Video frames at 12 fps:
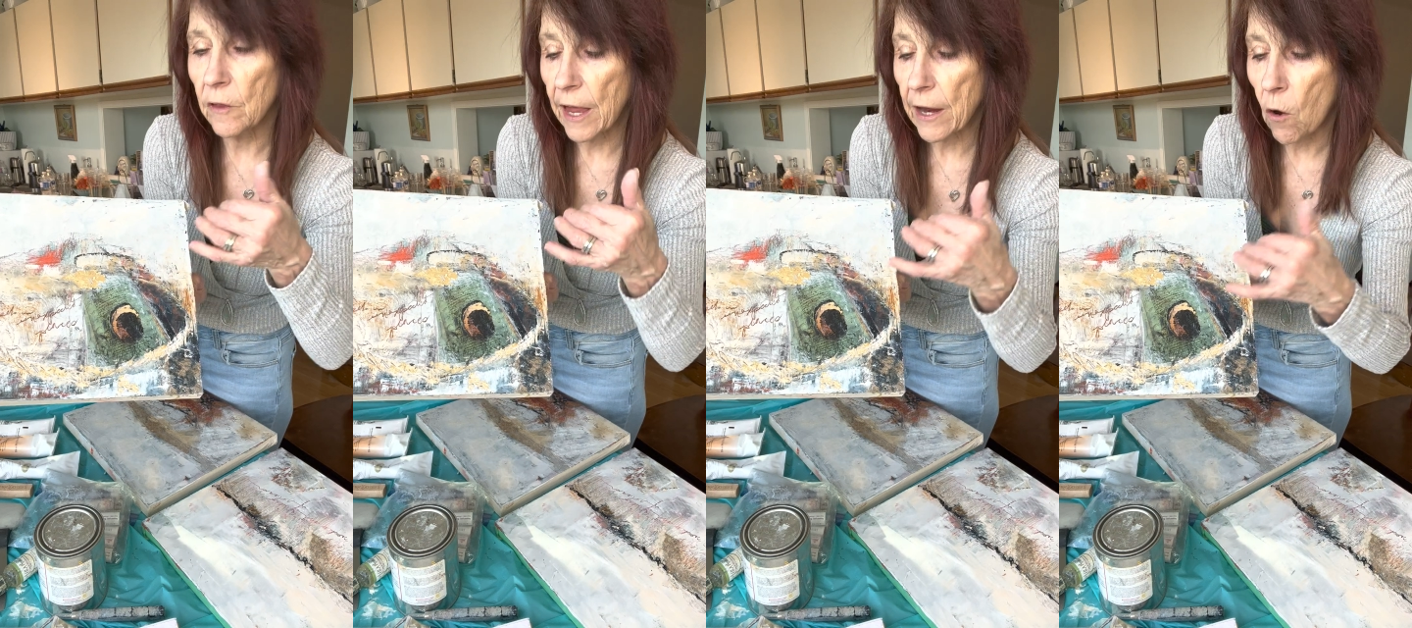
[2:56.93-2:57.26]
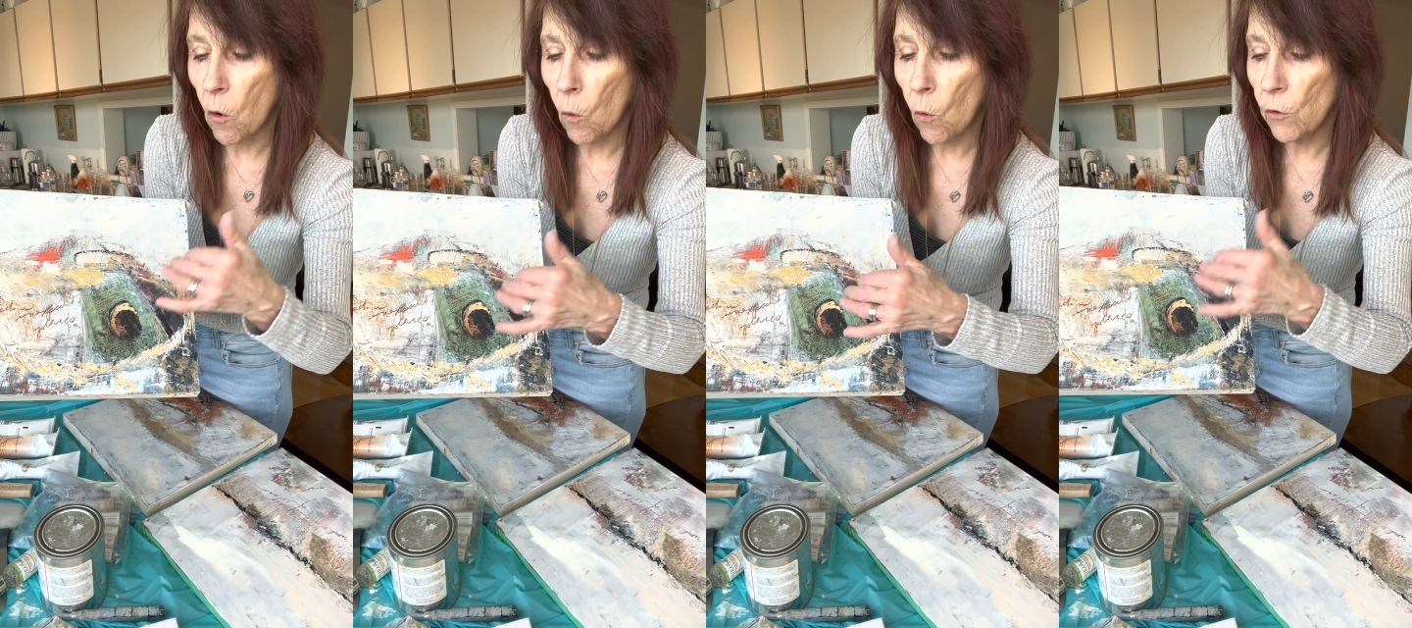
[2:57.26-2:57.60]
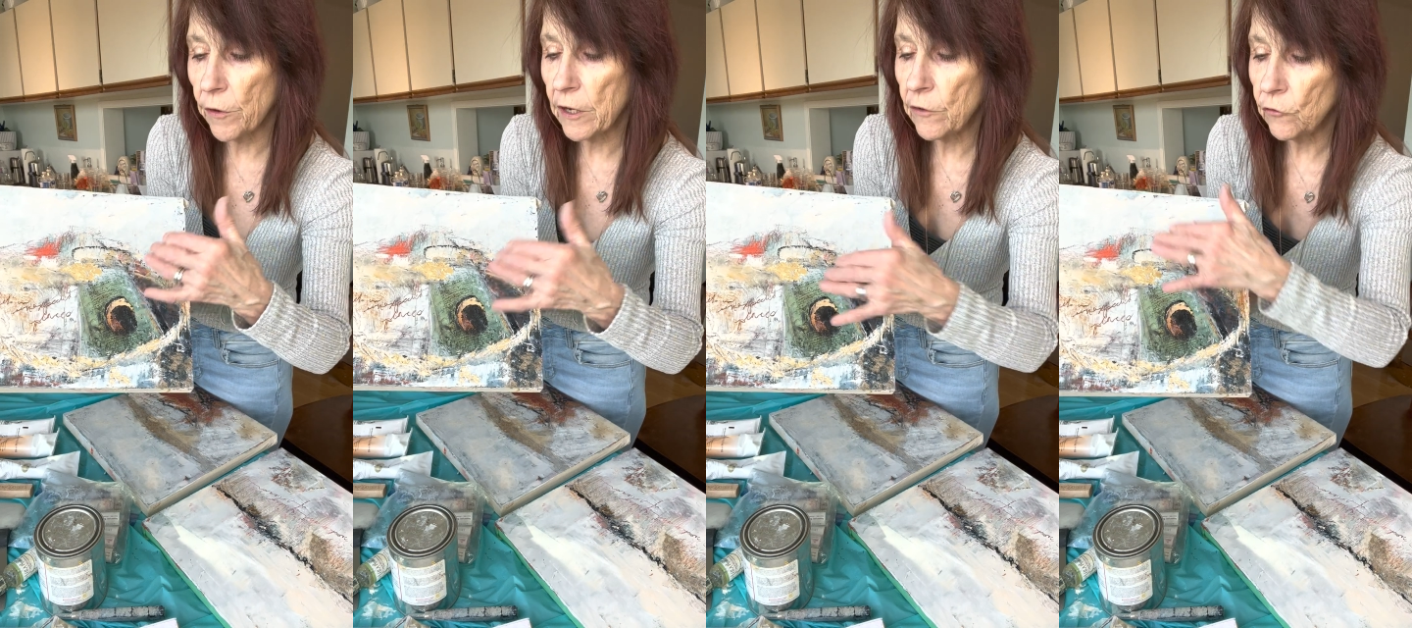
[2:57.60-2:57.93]
like, hole
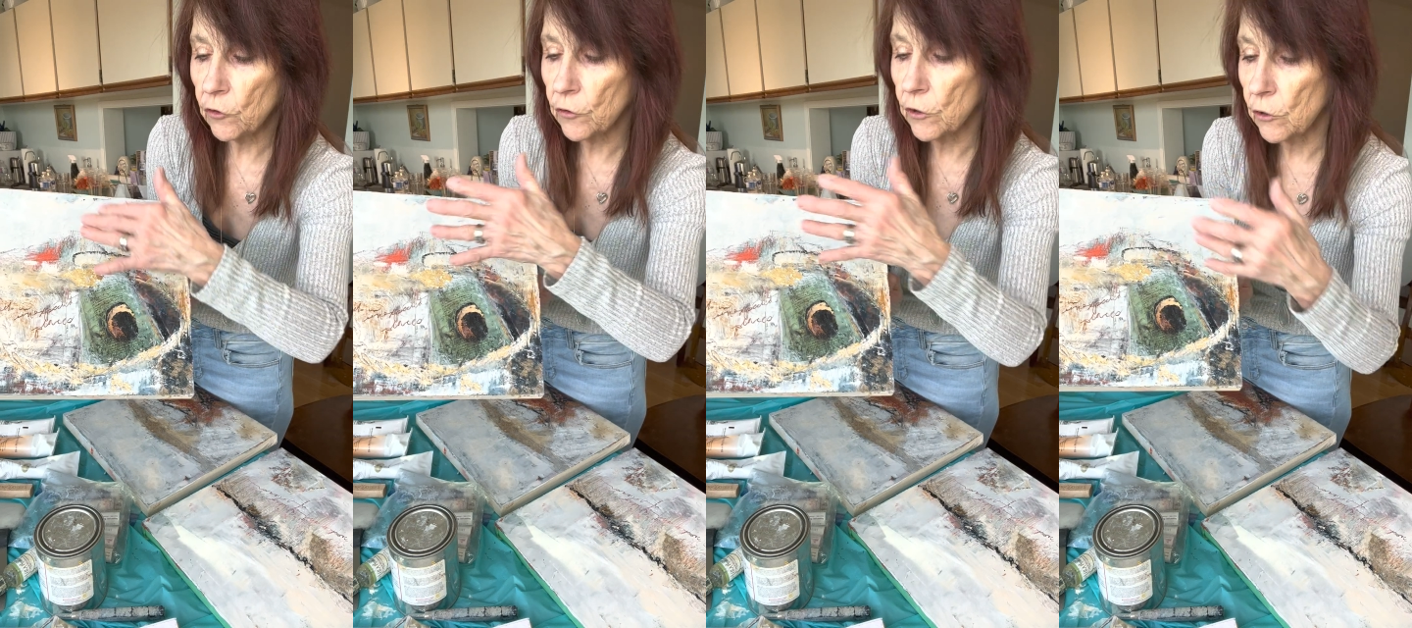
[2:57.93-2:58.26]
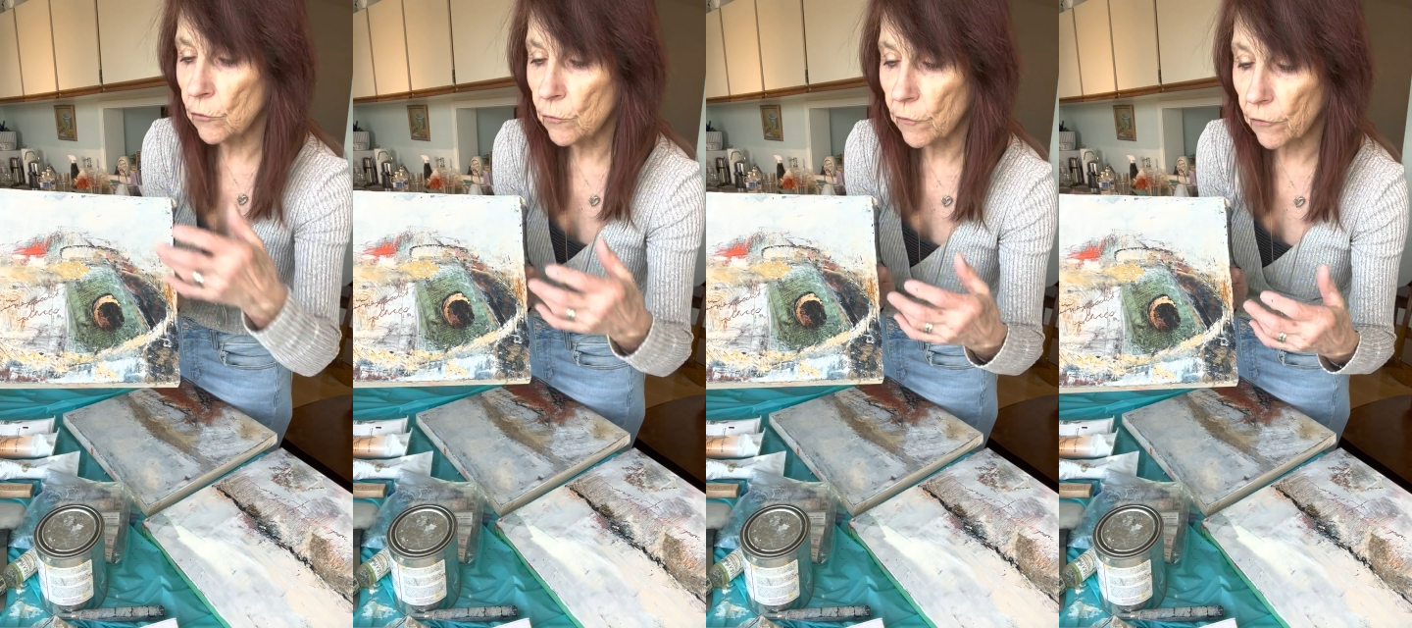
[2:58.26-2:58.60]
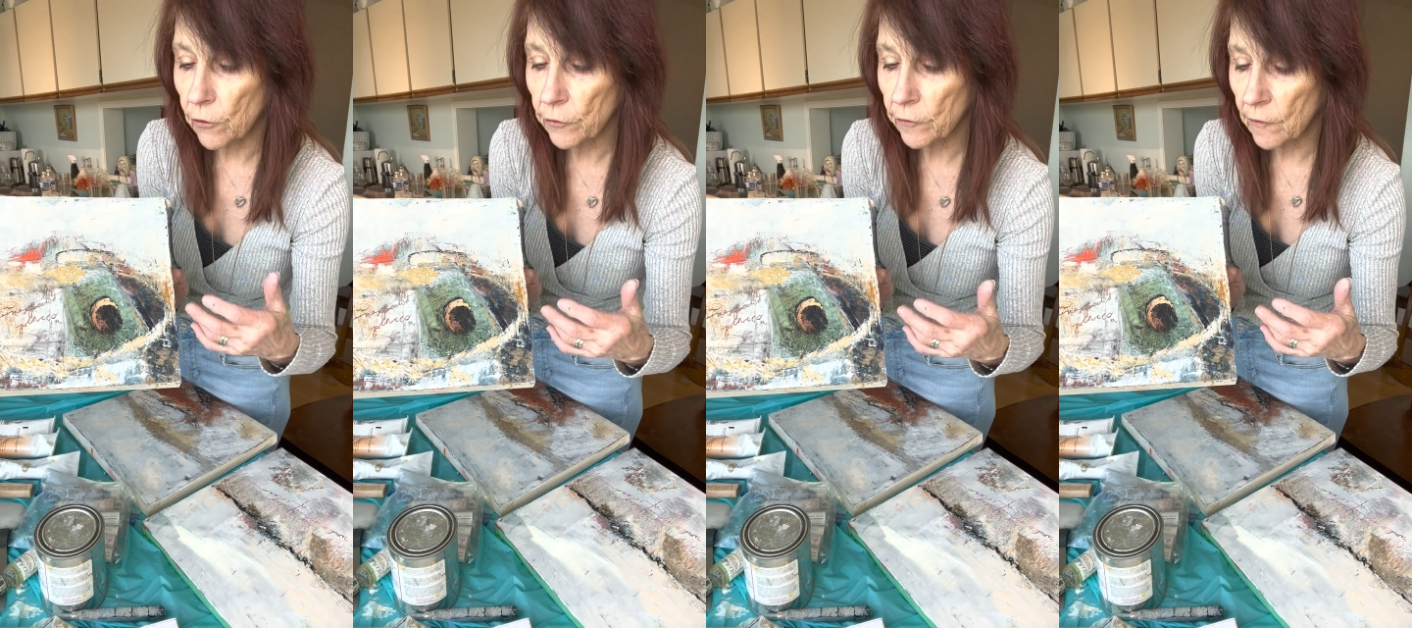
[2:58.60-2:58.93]
into the
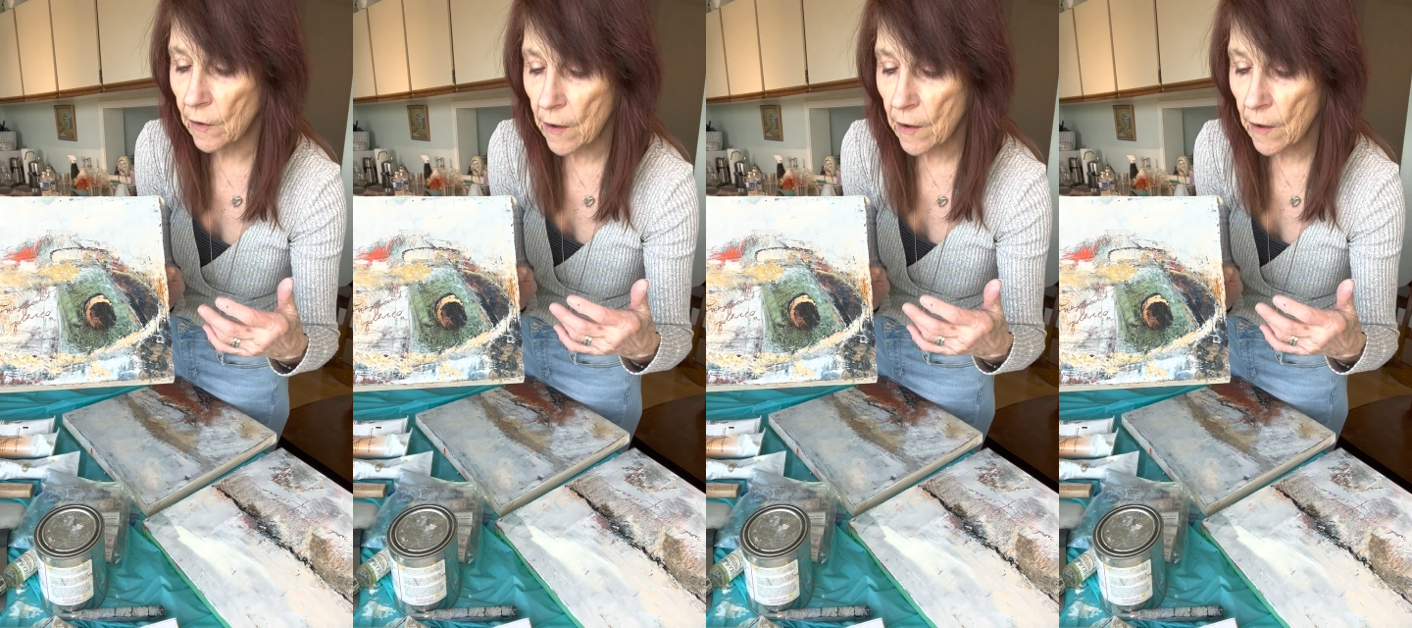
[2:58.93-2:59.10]
universe.